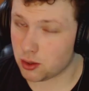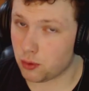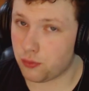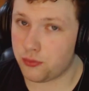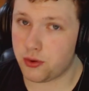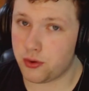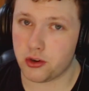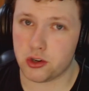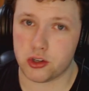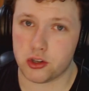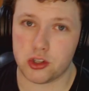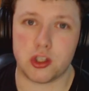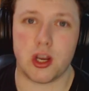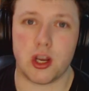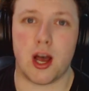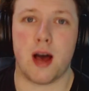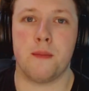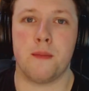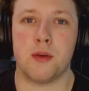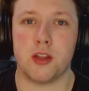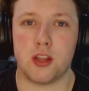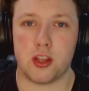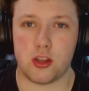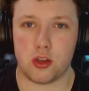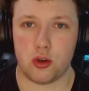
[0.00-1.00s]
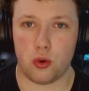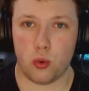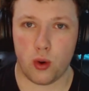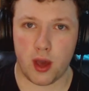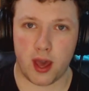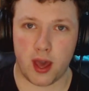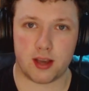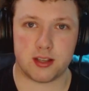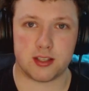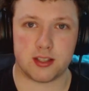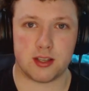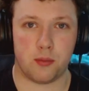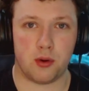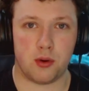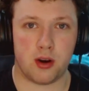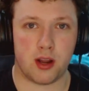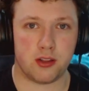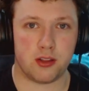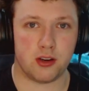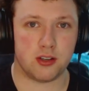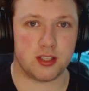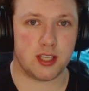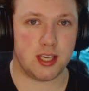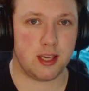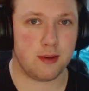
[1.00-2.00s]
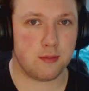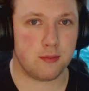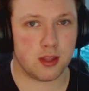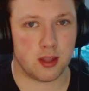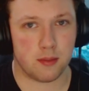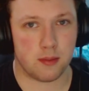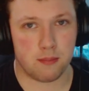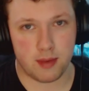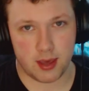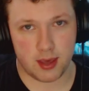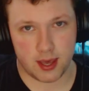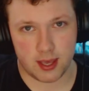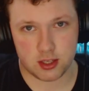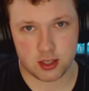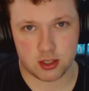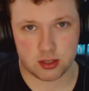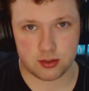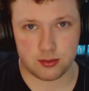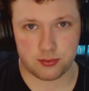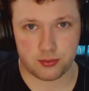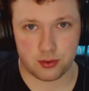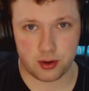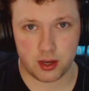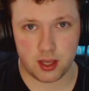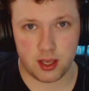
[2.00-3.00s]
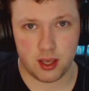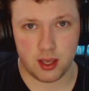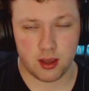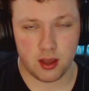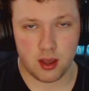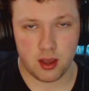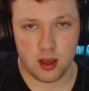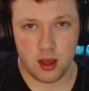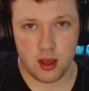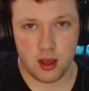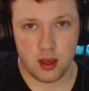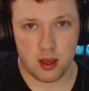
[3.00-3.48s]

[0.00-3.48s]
So if you're a shaman and you hex someone on their team and the mage is free,